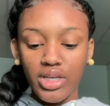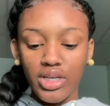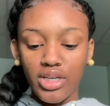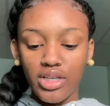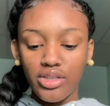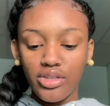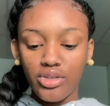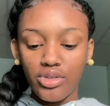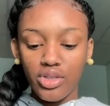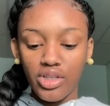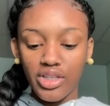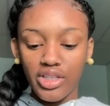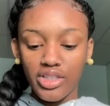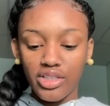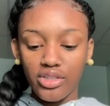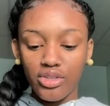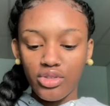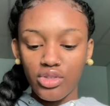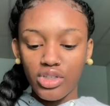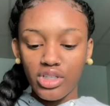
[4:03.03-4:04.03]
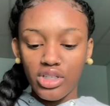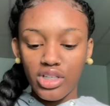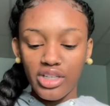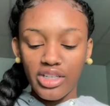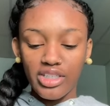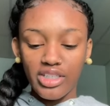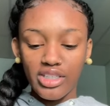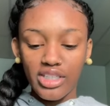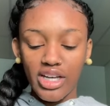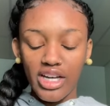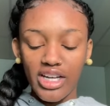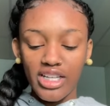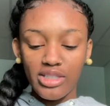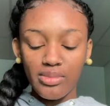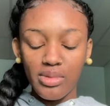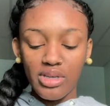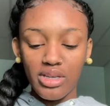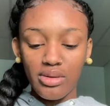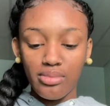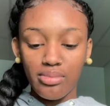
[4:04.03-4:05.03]
and you click, you click size and
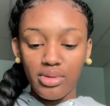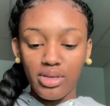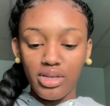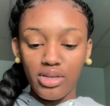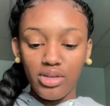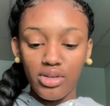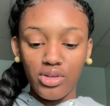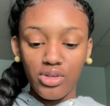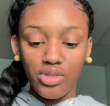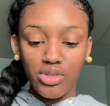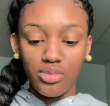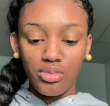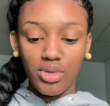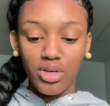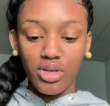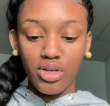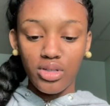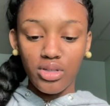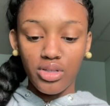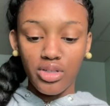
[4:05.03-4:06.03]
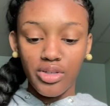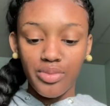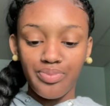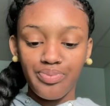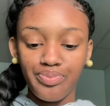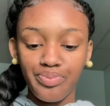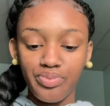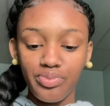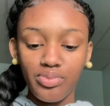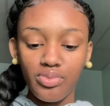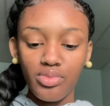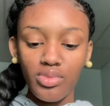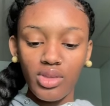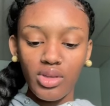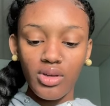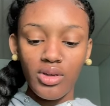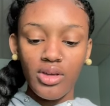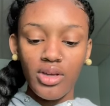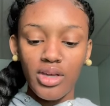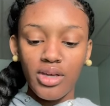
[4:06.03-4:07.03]
make it bigger, smaller,
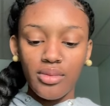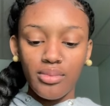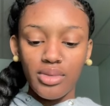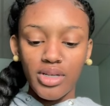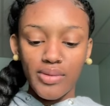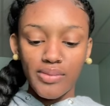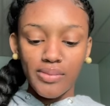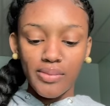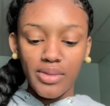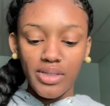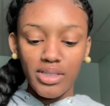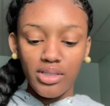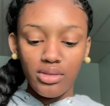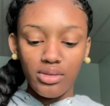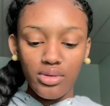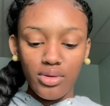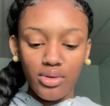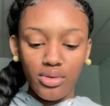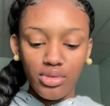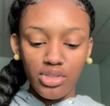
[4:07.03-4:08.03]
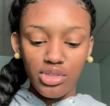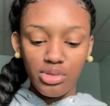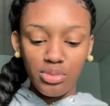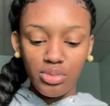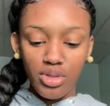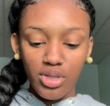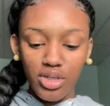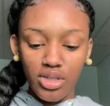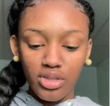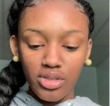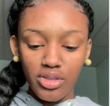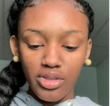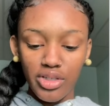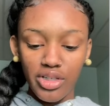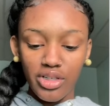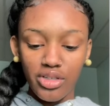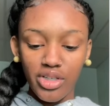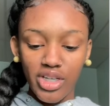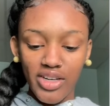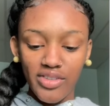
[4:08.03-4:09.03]
but I'm gonna make it a little smaller.
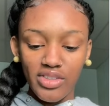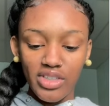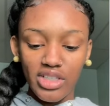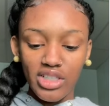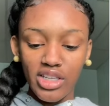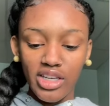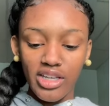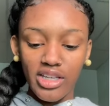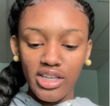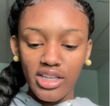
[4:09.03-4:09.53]
And you have to click